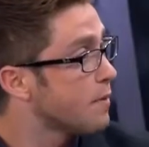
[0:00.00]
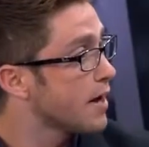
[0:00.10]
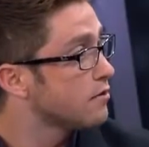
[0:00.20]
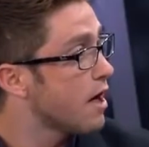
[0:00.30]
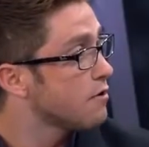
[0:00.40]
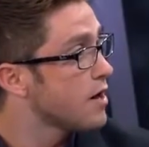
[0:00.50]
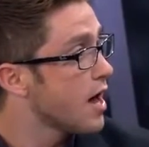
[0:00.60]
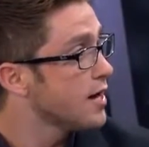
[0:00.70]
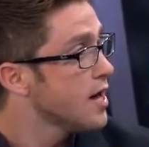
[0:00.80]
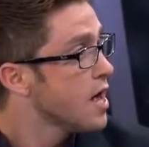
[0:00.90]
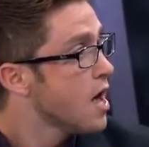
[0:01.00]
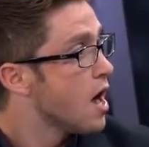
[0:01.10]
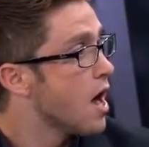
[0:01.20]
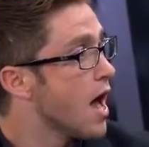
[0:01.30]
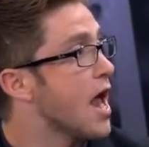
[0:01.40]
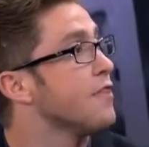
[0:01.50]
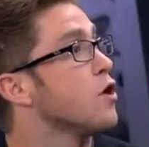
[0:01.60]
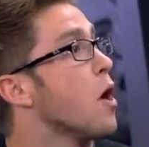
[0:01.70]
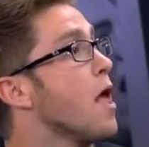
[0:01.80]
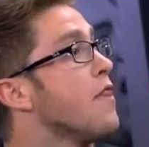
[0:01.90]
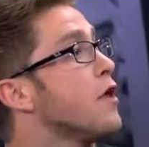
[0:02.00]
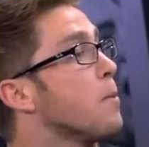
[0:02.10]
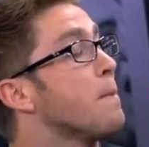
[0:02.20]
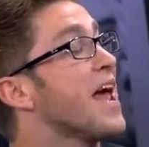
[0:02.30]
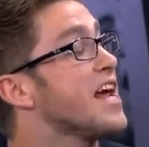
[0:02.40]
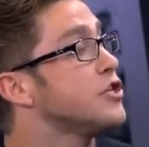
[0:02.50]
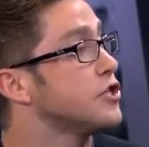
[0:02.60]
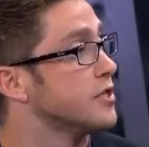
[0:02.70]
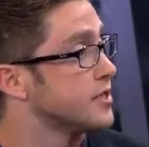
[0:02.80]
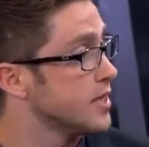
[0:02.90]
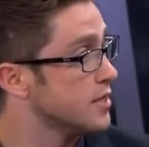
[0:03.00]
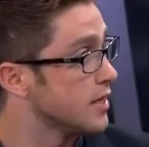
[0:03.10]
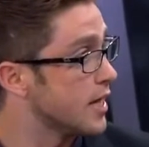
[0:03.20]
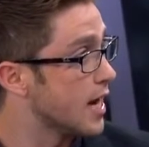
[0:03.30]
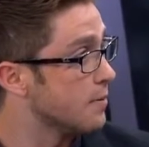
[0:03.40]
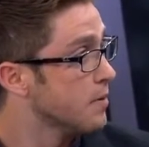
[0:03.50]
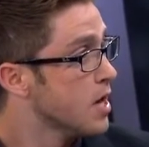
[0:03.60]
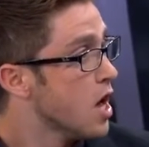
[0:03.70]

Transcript: by Cloud9 and their patience in the game.